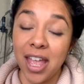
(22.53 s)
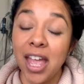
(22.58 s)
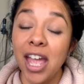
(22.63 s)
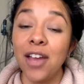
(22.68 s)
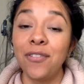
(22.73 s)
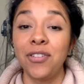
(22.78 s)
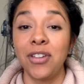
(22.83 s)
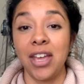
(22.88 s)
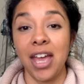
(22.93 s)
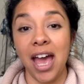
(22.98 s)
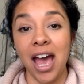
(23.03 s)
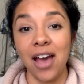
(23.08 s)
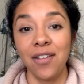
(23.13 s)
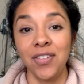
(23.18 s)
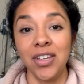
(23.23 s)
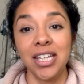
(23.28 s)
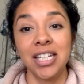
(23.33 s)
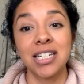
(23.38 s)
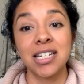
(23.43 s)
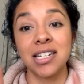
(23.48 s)
If you
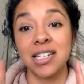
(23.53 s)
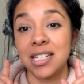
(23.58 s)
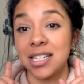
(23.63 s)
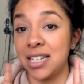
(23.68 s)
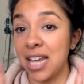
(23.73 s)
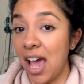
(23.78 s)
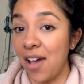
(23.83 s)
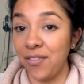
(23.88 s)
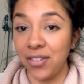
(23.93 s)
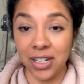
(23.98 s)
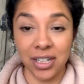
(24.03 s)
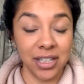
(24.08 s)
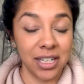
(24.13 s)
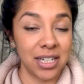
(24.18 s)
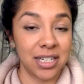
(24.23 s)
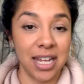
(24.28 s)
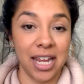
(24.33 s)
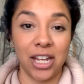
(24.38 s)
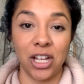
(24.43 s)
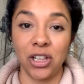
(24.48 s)
haven't,
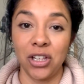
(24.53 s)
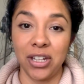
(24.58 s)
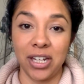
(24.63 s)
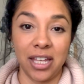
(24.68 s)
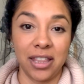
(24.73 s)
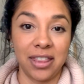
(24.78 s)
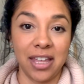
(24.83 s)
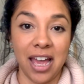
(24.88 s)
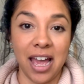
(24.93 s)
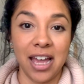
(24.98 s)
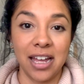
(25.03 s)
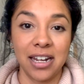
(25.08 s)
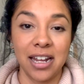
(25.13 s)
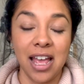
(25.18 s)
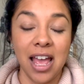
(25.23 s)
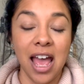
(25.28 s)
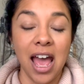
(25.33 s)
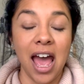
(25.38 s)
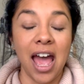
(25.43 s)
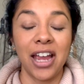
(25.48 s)
definitely take a look at that.
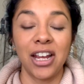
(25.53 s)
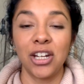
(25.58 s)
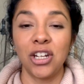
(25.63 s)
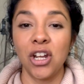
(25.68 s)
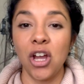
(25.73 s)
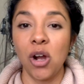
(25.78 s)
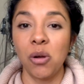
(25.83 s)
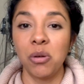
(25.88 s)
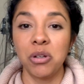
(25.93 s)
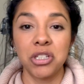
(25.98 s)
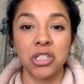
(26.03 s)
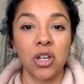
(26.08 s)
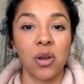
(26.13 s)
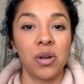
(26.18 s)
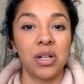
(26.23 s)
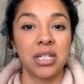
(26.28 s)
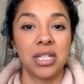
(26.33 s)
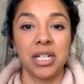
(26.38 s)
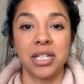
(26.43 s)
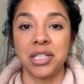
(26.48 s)
I know it's
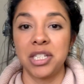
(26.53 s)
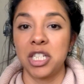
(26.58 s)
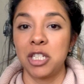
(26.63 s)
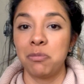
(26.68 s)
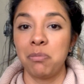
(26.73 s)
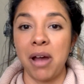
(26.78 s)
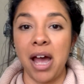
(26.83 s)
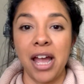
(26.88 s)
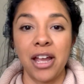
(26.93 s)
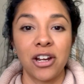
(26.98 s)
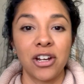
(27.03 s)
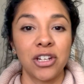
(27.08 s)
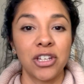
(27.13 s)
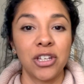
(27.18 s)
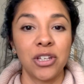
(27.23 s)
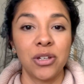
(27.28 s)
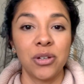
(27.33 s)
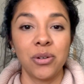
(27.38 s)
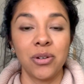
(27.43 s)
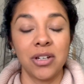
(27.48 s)
going to inspire
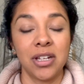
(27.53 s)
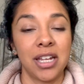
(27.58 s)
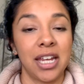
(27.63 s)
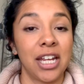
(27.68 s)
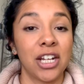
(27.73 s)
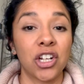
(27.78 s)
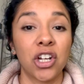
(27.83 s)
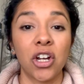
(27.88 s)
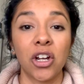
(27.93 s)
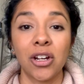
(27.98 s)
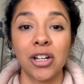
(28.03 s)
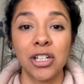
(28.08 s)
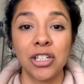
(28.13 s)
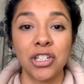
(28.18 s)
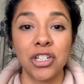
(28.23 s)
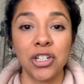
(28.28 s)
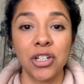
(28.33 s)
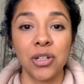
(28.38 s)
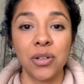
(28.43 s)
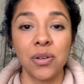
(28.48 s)
you,
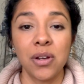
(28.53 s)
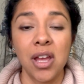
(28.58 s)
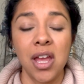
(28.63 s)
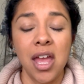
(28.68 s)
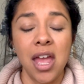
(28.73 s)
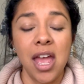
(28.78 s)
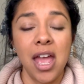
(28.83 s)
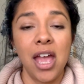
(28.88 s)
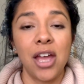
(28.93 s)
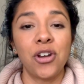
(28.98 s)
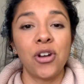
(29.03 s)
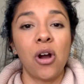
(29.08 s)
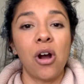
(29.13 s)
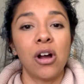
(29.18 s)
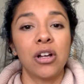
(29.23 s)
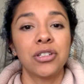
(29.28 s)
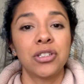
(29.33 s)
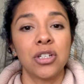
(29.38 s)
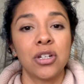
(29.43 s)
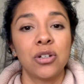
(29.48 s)
encourage you, and
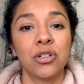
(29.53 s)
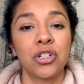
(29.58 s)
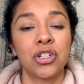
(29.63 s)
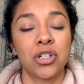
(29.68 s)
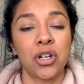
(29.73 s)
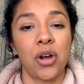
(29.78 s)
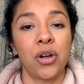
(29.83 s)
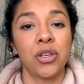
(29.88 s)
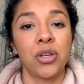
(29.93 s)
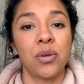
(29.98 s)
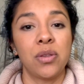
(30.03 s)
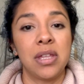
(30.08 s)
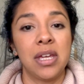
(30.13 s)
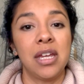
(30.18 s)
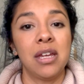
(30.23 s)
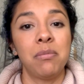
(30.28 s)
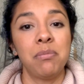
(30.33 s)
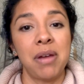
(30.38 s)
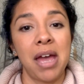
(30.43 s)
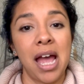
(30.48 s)
also show you the
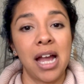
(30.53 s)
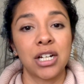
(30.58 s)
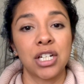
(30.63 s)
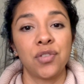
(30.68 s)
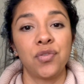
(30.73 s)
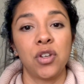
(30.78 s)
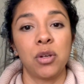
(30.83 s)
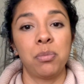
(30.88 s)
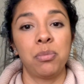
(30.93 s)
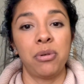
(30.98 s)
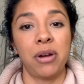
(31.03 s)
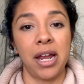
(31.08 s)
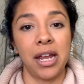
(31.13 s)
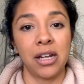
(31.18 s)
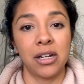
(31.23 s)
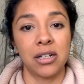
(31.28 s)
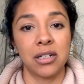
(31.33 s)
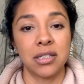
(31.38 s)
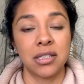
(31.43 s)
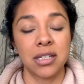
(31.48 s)
impact of your
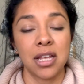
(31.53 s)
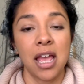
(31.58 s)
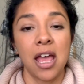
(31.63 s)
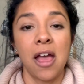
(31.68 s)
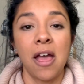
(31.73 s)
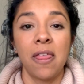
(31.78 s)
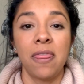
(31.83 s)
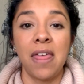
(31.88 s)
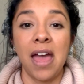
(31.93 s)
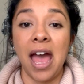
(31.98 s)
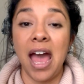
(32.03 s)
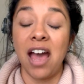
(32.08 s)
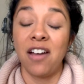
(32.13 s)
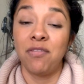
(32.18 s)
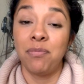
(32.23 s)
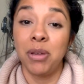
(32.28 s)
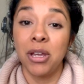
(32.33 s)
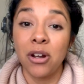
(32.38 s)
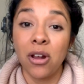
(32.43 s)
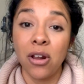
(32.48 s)
prayers that
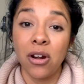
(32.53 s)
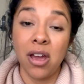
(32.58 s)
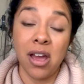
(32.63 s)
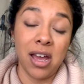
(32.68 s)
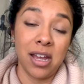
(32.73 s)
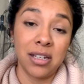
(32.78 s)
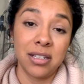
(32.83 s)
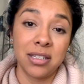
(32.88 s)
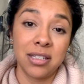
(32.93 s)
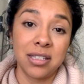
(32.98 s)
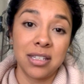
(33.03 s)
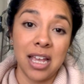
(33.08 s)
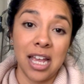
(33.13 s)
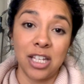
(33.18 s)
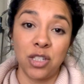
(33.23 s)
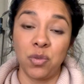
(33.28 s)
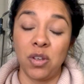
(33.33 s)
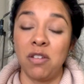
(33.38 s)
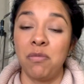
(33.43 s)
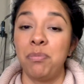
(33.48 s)
have been on us
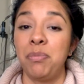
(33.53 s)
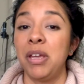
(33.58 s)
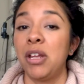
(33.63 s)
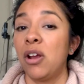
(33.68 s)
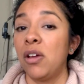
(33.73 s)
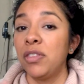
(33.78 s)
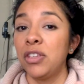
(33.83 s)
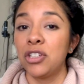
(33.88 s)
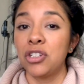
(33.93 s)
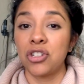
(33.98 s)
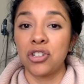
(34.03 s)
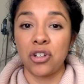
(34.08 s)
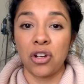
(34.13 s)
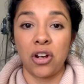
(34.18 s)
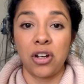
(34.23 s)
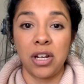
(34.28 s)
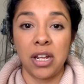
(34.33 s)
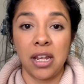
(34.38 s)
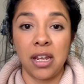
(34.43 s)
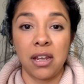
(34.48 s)
as we have been on this
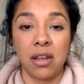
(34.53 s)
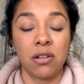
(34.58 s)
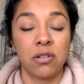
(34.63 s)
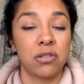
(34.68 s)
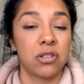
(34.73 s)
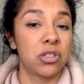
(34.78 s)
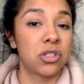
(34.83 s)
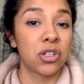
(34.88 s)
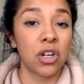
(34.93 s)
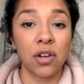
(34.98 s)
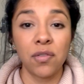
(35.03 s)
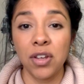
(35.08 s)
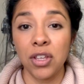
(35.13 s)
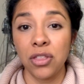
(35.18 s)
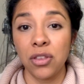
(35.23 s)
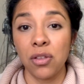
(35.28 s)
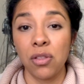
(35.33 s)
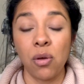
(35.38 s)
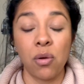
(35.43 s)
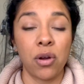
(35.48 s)
journey, serving
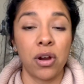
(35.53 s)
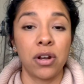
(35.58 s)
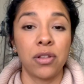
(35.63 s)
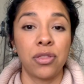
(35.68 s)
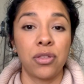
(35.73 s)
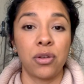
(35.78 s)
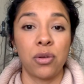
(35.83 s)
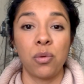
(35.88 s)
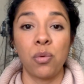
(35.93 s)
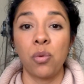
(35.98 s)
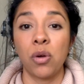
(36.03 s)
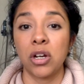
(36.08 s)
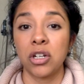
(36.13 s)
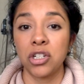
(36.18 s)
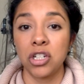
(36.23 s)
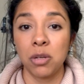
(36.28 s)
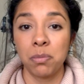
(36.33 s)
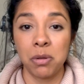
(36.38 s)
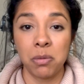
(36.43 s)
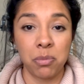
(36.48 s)
the Lord through
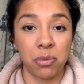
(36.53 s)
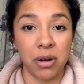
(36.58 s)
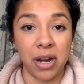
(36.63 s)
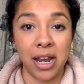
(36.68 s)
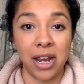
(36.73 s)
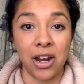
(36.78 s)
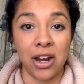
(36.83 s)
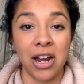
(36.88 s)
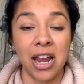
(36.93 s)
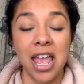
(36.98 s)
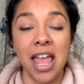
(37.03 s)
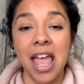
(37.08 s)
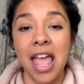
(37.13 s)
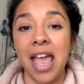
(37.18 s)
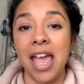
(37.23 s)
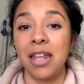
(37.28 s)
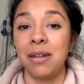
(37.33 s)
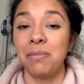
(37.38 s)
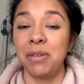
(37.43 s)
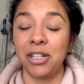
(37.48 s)
worship and prayer
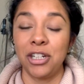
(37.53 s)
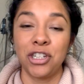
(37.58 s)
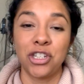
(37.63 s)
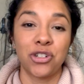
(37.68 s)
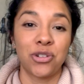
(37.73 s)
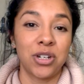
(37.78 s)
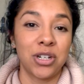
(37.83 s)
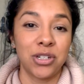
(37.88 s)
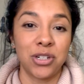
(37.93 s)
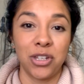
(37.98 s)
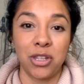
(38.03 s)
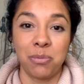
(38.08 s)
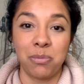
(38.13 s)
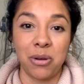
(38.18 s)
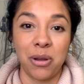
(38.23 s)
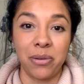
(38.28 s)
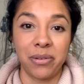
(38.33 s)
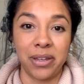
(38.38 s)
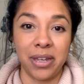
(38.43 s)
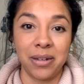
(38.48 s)
and ministering to the
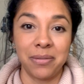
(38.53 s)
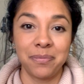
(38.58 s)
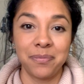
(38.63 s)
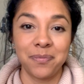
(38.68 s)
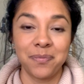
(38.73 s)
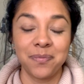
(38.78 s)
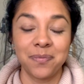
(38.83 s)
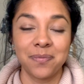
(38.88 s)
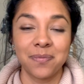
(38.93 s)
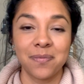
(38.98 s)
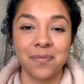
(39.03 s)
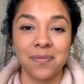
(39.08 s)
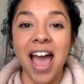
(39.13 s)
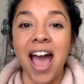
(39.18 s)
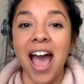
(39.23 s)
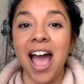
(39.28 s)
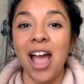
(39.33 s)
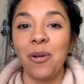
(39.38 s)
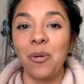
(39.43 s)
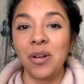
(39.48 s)
broken.
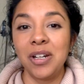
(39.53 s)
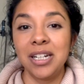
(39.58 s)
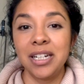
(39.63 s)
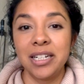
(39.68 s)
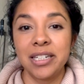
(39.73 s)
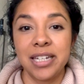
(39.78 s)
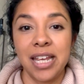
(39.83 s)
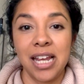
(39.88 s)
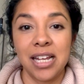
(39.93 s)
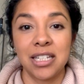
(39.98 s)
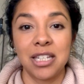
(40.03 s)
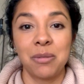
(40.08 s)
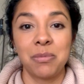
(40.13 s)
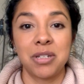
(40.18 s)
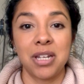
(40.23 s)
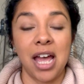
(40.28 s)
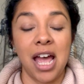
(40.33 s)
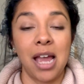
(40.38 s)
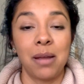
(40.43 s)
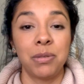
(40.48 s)
I wanted to take some
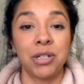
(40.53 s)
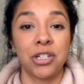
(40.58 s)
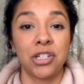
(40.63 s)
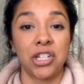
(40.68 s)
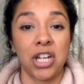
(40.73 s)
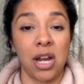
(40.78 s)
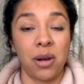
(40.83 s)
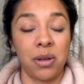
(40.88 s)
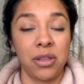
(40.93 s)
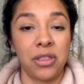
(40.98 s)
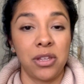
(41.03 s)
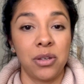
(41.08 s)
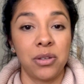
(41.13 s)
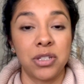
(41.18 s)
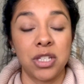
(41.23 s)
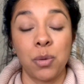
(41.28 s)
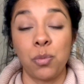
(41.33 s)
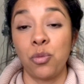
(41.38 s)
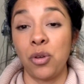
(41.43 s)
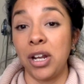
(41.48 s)
time to share with you
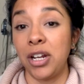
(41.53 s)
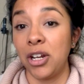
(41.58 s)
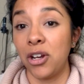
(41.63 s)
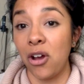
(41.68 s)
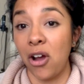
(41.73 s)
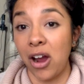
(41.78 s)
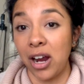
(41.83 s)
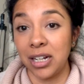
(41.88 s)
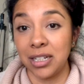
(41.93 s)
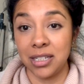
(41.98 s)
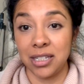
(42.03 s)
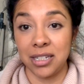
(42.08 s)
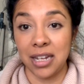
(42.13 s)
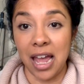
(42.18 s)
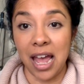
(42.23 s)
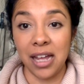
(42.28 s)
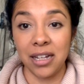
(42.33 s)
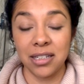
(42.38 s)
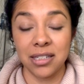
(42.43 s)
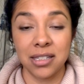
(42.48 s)
some Rended Heart
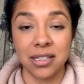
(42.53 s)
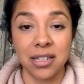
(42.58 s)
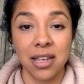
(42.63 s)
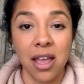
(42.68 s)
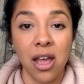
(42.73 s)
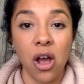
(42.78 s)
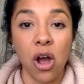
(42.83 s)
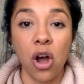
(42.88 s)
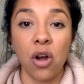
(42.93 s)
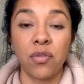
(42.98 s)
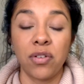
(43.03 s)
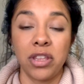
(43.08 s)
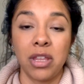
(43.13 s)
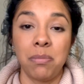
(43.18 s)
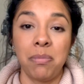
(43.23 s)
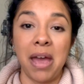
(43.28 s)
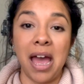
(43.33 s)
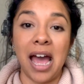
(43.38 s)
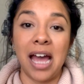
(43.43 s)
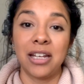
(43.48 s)
stats over the
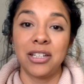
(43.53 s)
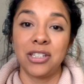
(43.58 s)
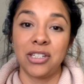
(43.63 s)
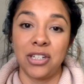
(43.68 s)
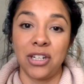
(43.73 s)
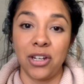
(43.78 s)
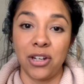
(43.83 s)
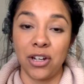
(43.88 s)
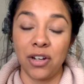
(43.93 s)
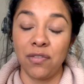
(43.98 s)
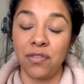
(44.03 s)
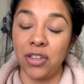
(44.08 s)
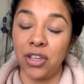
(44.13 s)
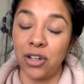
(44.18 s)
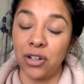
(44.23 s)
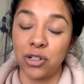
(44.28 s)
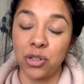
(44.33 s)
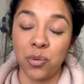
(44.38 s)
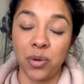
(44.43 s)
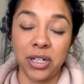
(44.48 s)
past year of the
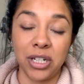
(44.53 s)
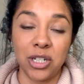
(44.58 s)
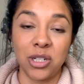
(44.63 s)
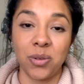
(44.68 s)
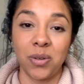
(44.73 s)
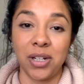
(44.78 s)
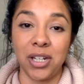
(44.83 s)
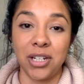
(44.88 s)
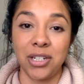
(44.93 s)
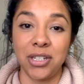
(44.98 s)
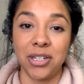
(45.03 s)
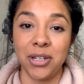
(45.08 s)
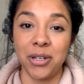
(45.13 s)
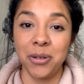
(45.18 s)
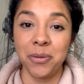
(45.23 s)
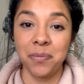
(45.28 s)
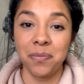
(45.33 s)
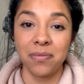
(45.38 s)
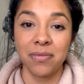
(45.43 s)
year 2022.